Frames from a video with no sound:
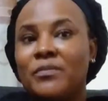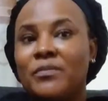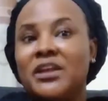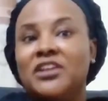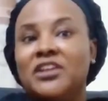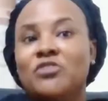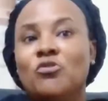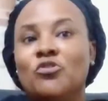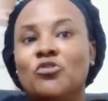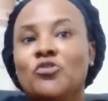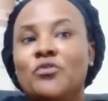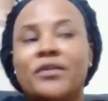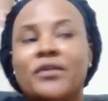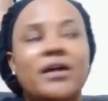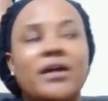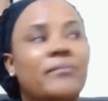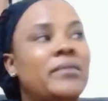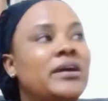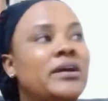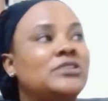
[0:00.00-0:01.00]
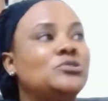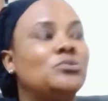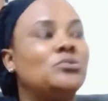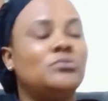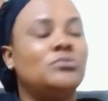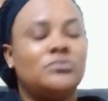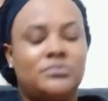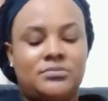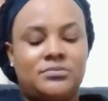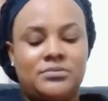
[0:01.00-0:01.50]
mnanikodorea macho.
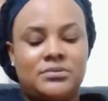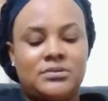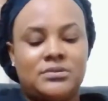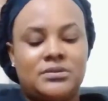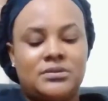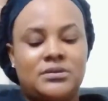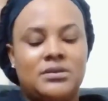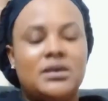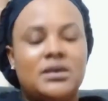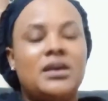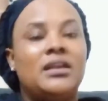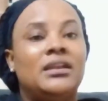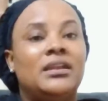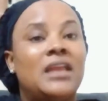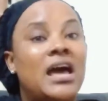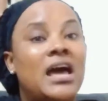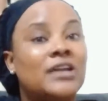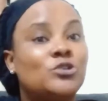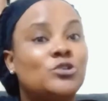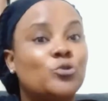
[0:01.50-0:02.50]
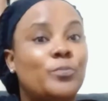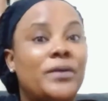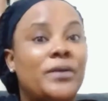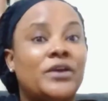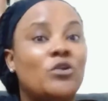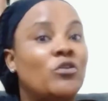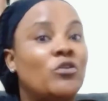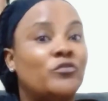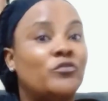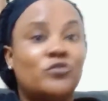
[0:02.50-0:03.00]
Learn to
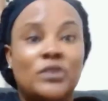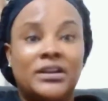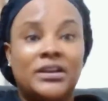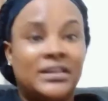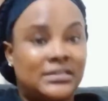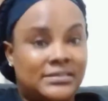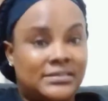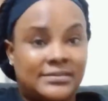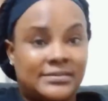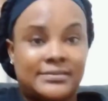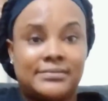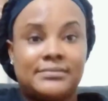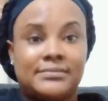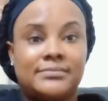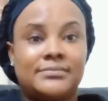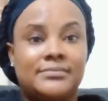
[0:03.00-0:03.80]
pay off your debts.